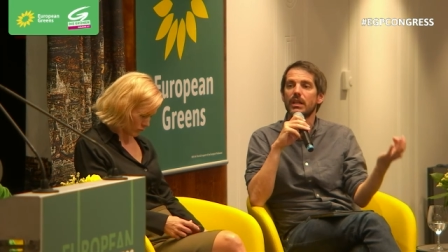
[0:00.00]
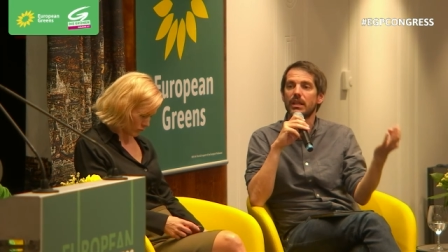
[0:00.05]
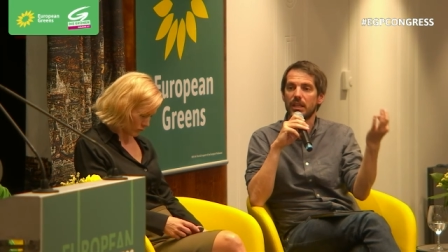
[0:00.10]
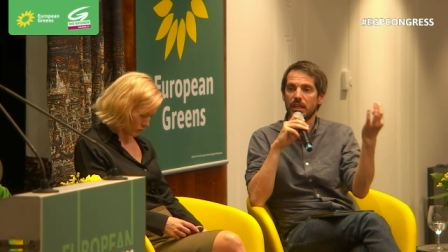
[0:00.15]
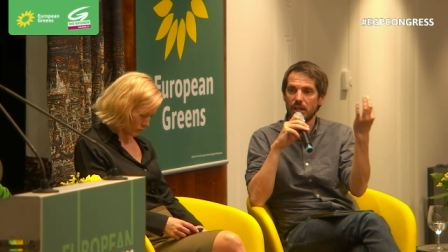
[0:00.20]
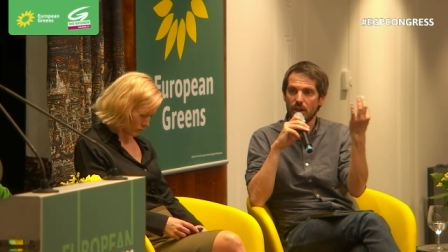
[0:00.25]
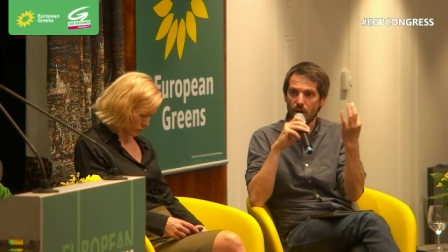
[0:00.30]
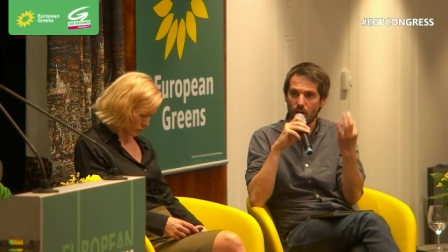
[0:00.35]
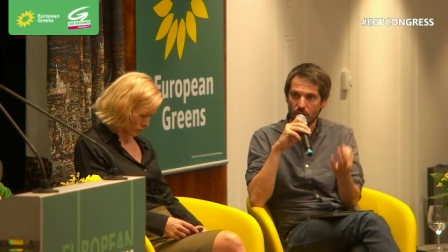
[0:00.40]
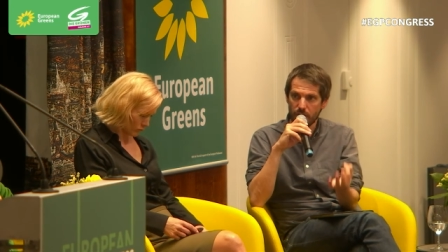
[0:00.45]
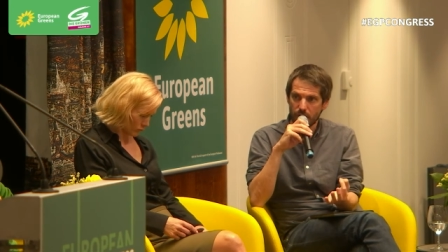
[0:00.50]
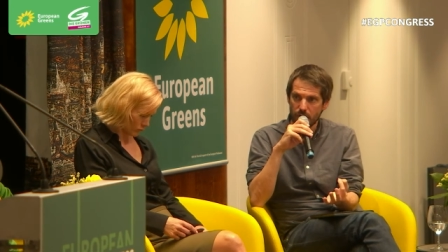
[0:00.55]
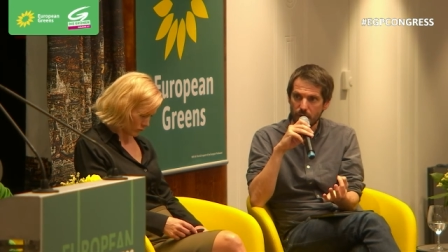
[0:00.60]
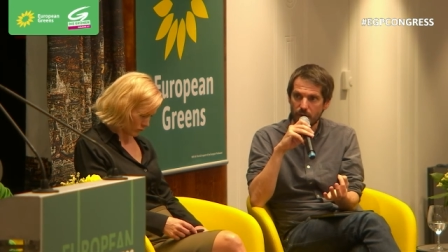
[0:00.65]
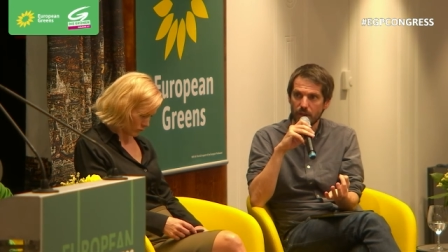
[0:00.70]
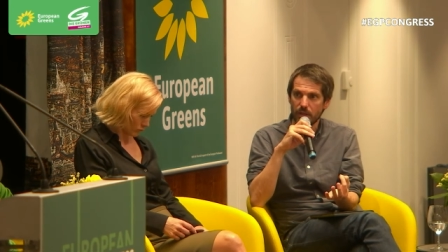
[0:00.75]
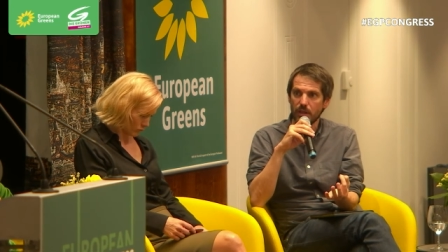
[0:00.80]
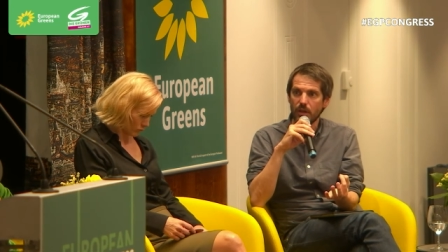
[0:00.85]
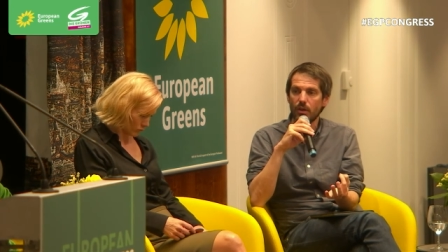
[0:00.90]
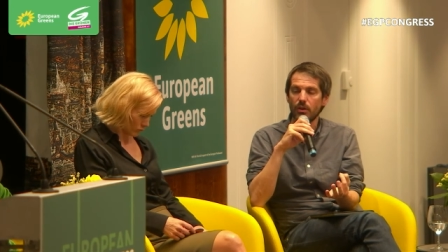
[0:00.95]
The
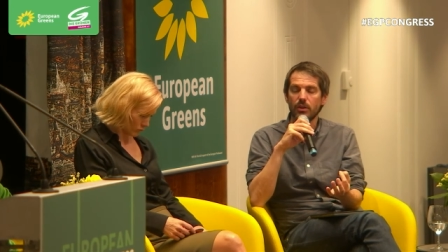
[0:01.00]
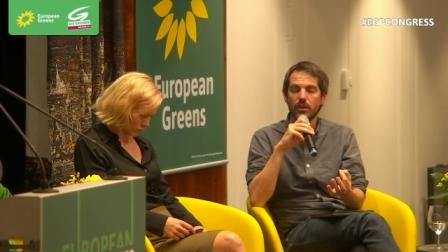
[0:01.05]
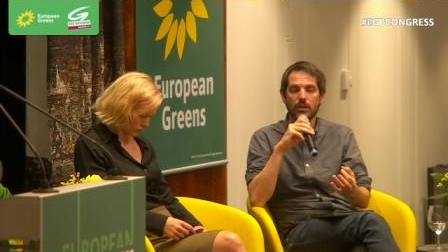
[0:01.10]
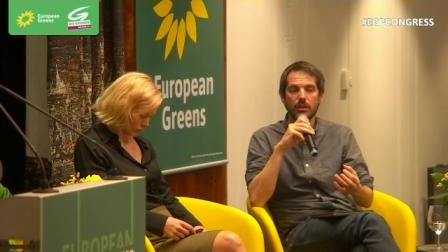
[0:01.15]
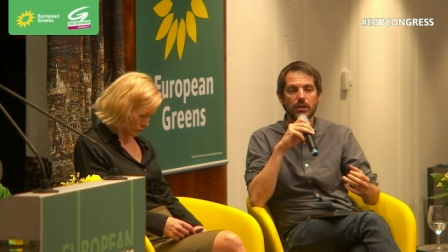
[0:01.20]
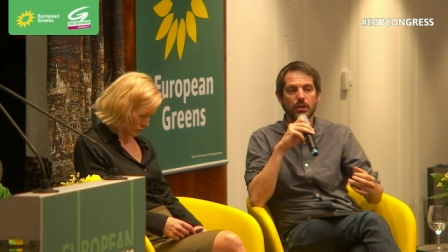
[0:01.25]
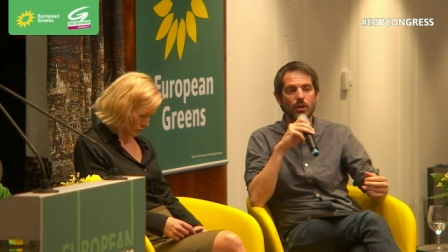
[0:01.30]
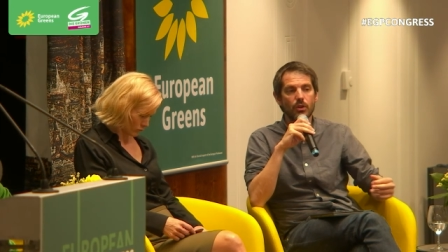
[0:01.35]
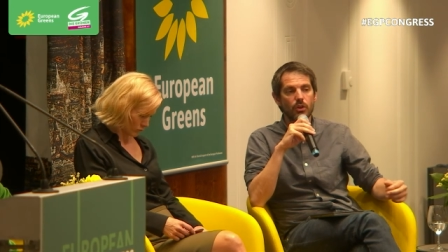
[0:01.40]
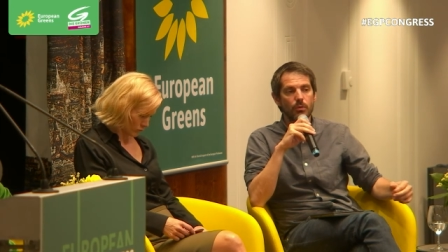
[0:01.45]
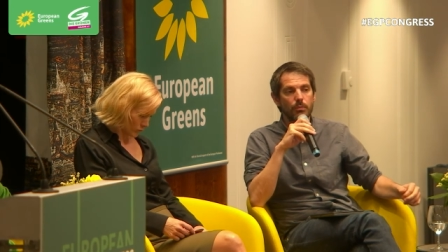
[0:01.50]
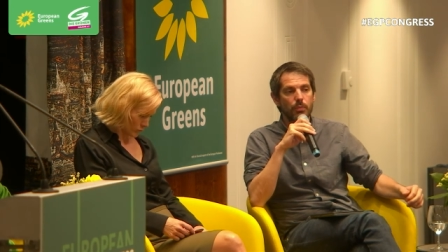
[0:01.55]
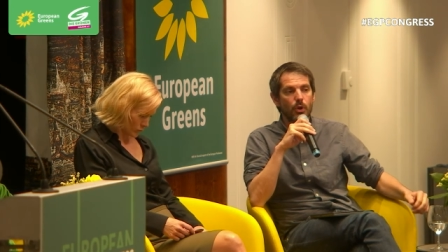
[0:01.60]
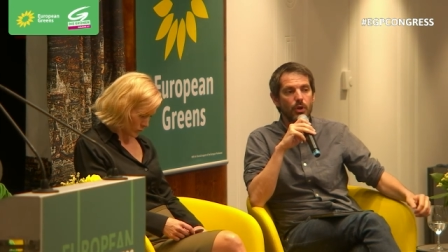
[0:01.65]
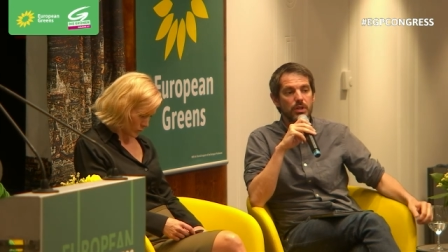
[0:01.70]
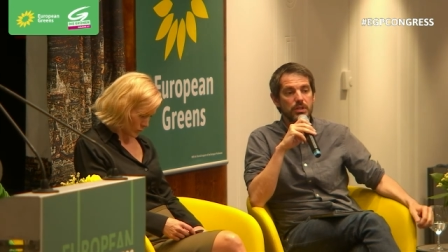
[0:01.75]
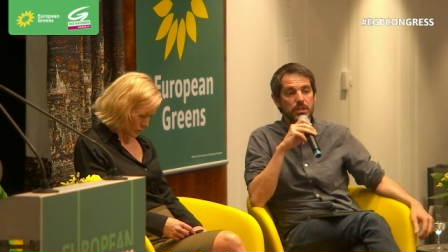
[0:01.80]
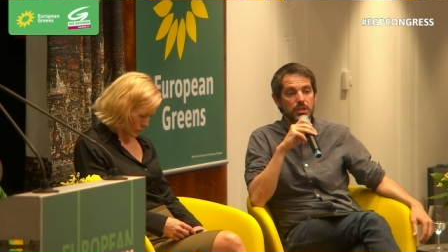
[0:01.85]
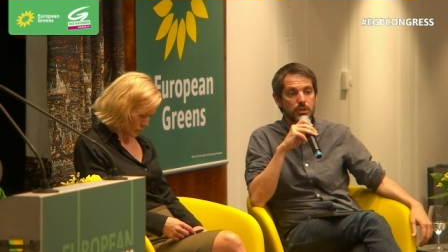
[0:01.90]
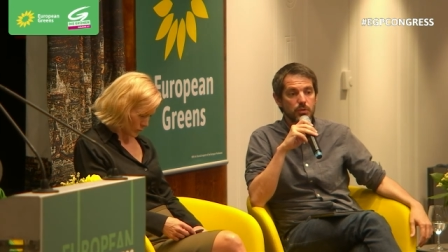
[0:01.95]
other
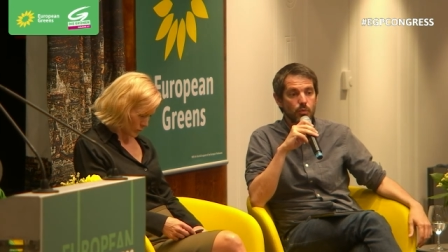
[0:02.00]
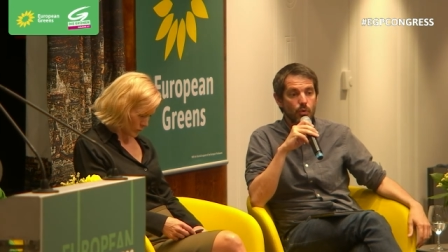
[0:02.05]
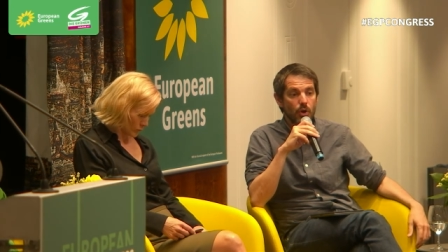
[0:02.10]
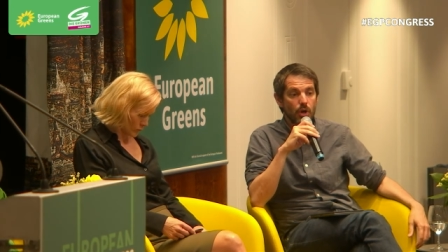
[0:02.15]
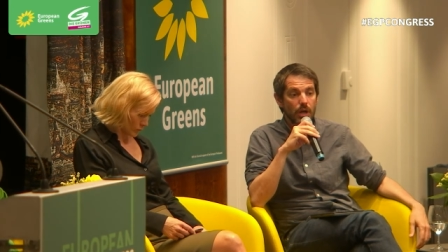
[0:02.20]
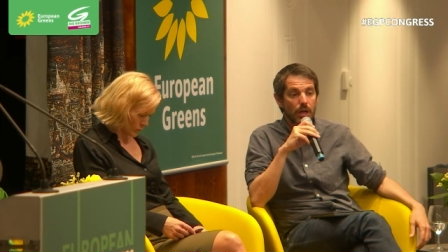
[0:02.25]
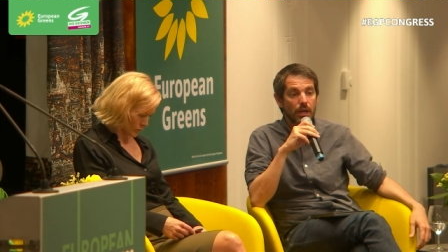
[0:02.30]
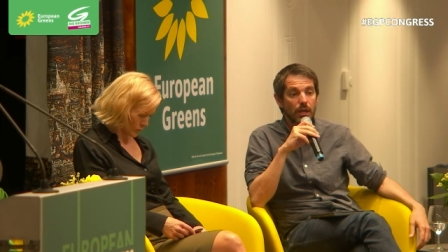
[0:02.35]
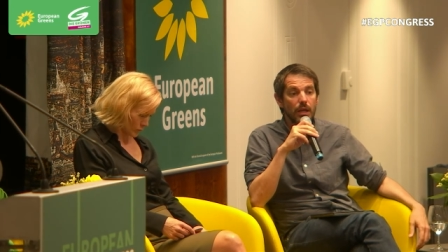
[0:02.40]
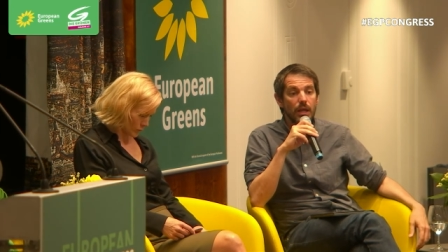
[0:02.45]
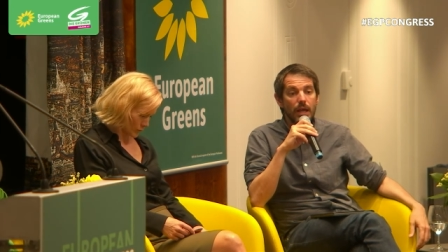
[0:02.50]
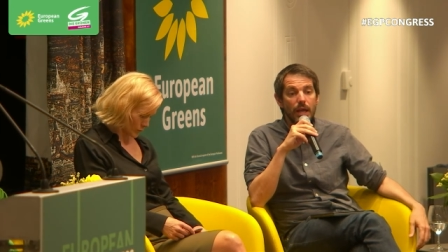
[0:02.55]
policies work,